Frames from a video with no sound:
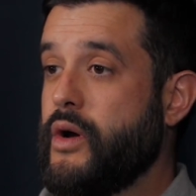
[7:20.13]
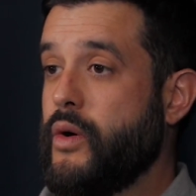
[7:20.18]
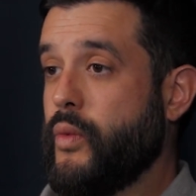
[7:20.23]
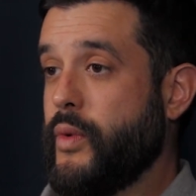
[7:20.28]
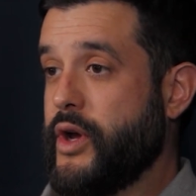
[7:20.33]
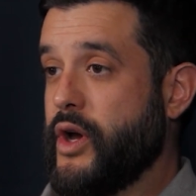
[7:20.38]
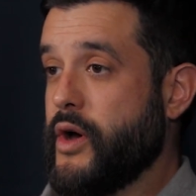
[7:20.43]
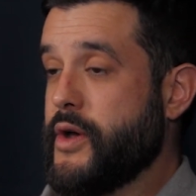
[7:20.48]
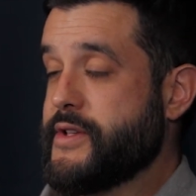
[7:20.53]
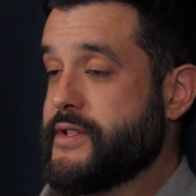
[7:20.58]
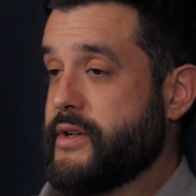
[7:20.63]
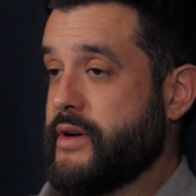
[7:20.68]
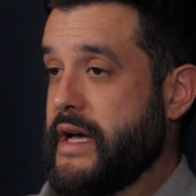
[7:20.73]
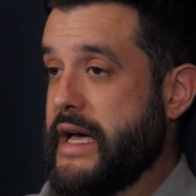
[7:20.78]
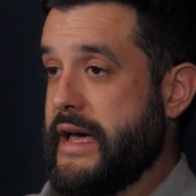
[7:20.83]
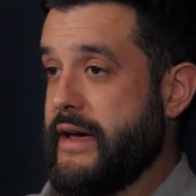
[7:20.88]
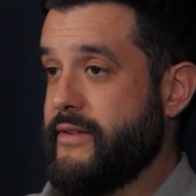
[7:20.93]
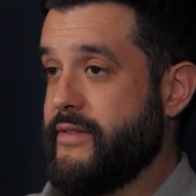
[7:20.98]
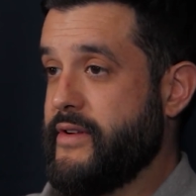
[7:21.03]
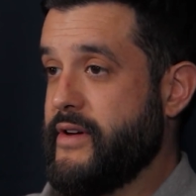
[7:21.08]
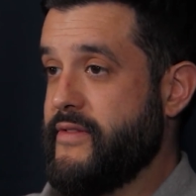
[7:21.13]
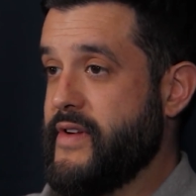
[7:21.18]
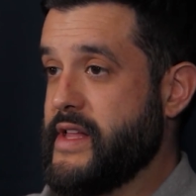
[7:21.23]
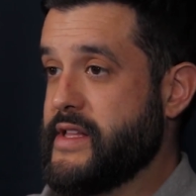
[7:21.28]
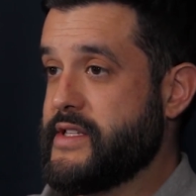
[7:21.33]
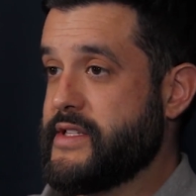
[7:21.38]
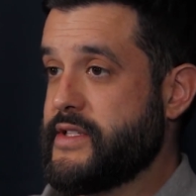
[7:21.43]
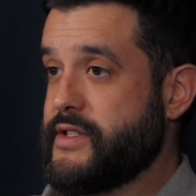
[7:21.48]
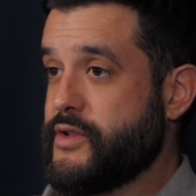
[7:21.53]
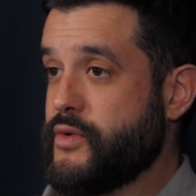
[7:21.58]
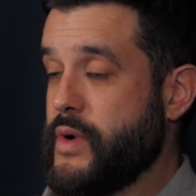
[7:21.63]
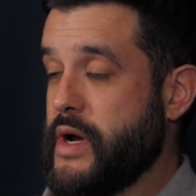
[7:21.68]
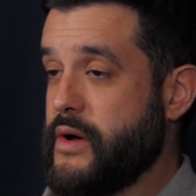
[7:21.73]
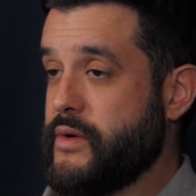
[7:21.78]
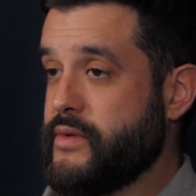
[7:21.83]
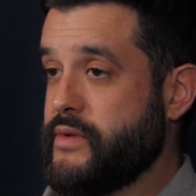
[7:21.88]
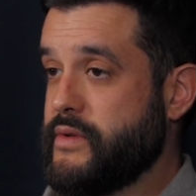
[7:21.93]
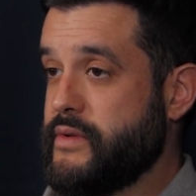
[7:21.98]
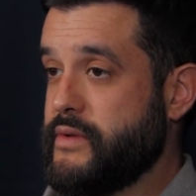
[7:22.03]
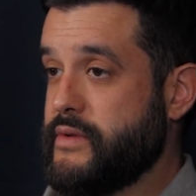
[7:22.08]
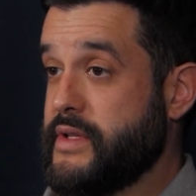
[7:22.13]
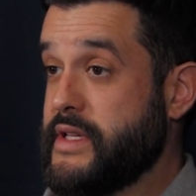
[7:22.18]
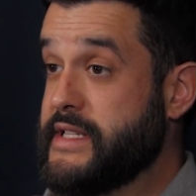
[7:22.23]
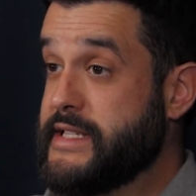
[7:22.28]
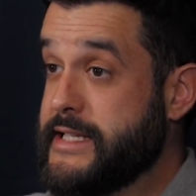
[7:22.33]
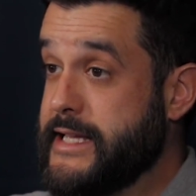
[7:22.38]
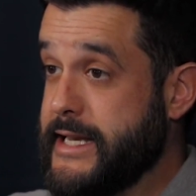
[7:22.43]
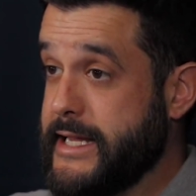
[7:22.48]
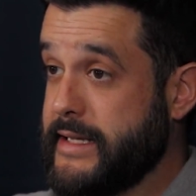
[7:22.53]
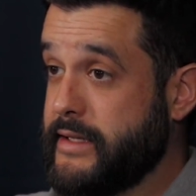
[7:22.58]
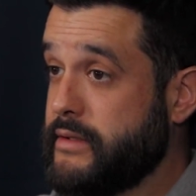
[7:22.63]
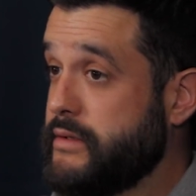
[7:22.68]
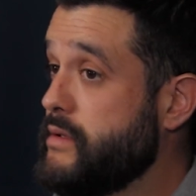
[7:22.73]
we also have events throughout the city.